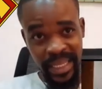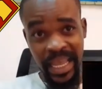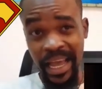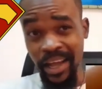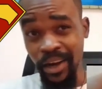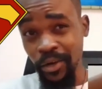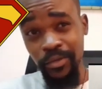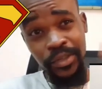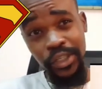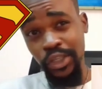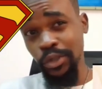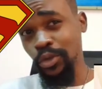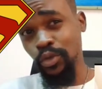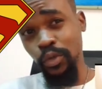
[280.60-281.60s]
I love the
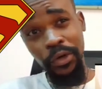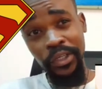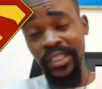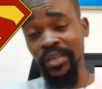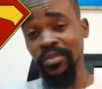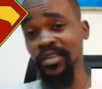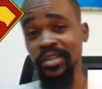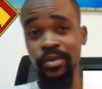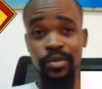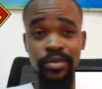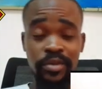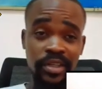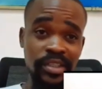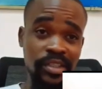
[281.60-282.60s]
shot where he's saving the
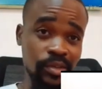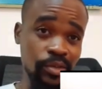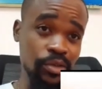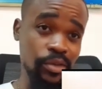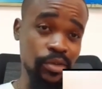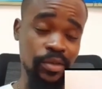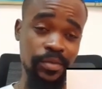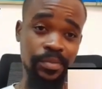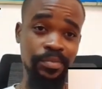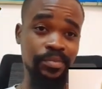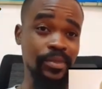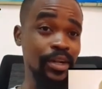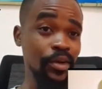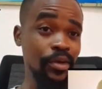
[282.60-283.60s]
game.
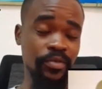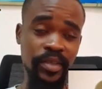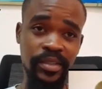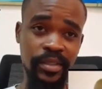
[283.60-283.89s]
Love it.